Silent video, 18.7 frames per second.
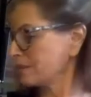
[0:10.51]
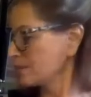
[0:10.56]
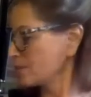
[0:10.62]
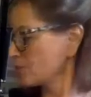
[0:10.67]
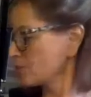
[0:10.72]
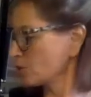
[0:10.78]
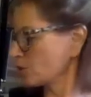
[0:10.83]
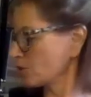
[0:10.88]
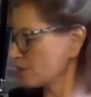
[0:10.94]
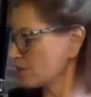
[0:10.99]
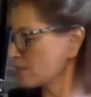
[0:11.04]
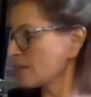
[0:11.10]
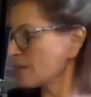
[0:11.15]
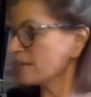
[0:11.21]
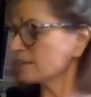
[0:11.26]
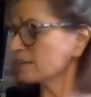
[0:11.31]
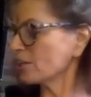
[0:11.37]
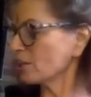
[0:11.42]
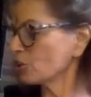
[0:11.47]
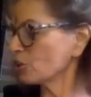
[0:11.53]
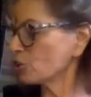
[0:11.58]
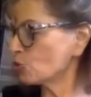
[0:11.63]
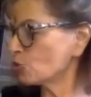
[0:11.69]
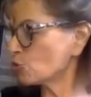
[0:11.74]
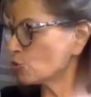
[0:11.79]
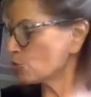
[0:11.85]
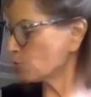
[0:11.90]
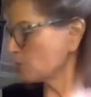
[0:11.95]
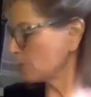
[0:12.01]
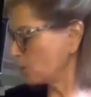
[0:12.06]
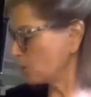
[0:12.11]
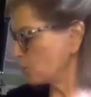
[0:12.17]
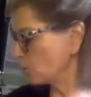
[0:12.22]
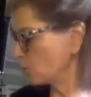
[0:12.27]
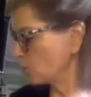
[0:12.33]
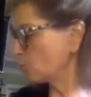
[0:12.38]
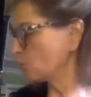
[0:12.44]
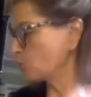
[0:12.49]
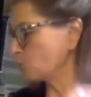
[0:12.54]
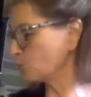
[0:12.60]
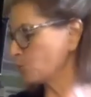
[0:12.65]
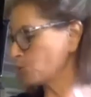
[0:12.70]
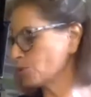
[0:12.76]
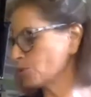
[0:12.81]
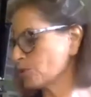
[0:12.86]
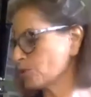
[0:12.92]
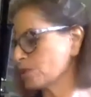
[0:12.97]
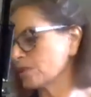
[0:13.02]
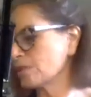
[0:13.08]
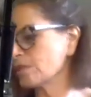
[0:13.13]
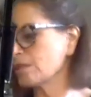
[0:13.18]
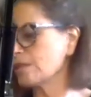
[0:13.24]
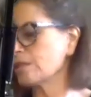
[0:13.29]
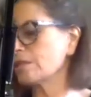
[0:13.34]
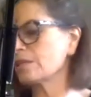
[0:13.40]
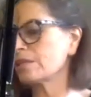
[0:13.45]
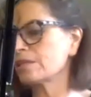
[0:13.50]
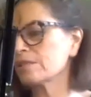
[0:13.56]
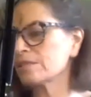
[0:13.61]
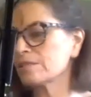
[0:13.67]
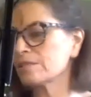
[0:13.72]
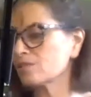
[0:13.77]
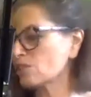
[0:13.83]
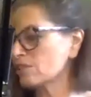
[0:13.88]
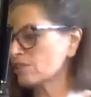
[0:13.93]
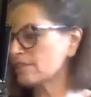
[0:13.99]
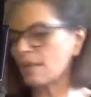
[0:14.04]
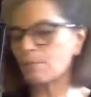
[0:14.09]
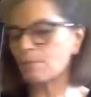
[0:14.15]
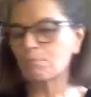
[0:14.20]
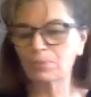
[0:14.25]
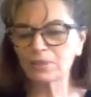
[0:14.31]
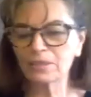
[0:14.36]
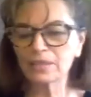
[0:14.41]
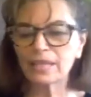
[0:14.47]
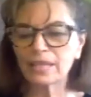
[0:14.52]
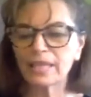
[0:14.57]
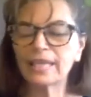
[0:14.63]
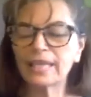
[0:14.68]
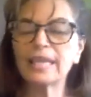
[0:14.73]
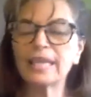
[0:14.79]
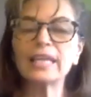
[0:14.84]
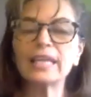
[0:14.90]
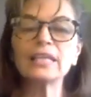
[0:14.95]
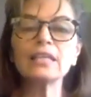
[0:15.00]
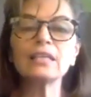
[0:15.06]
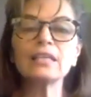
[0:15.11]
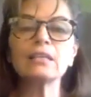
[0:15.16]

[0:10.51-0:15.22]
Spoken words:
So the sock that I usually use is just a plain,